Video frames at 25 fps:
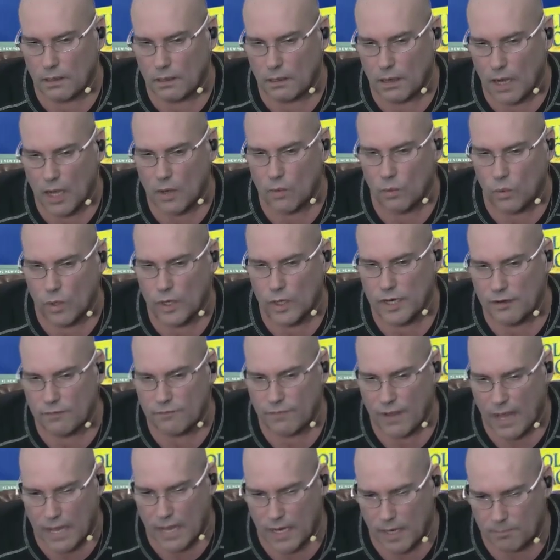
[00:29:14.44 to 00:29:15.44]
I would have
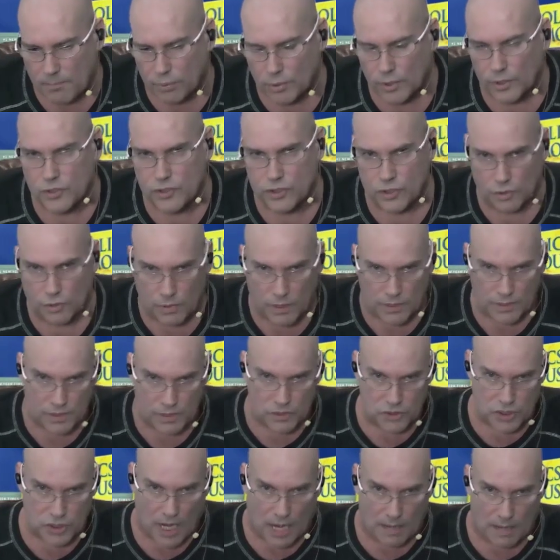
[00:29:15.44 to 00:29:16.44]
had I booked you in this
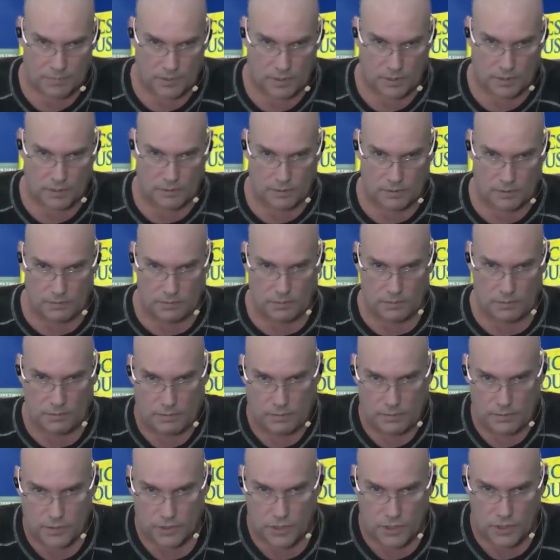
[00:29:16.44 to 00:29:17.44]
chapter.
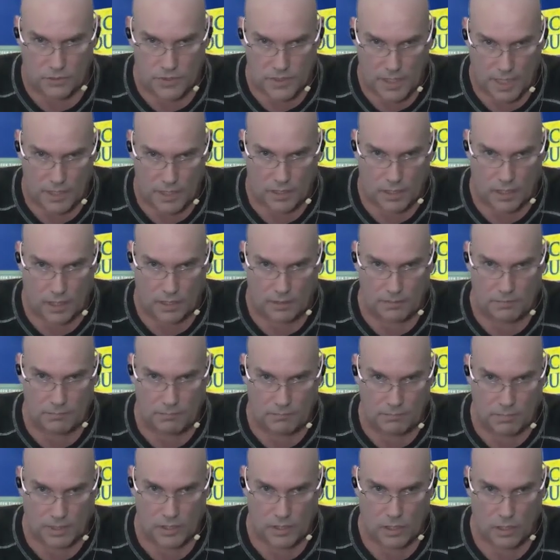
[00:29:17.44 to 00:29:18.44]
Do you take on
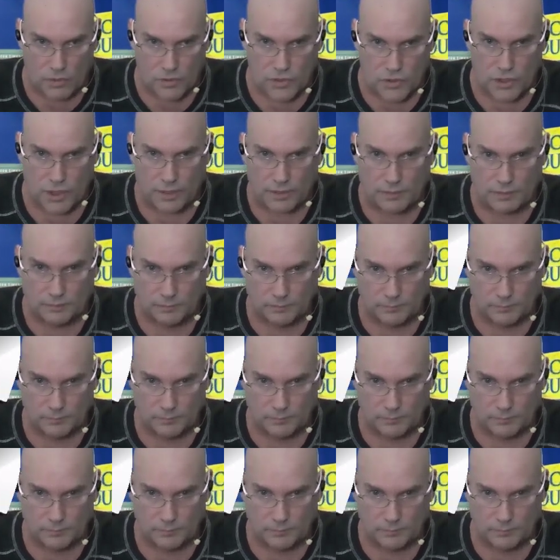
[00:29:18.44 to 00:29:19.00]
my coaching?